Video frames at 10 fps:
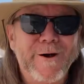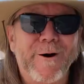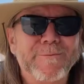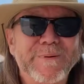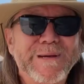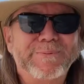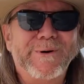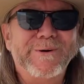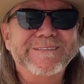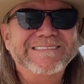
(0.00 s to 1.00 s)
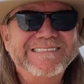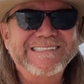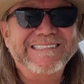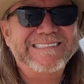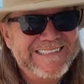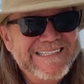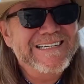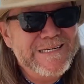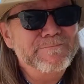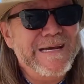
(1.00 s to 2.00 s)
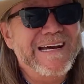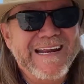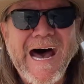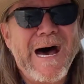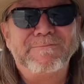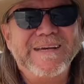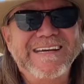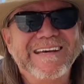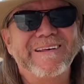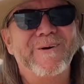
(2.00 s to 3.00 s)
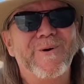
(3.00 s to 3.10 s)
old people. Being happy either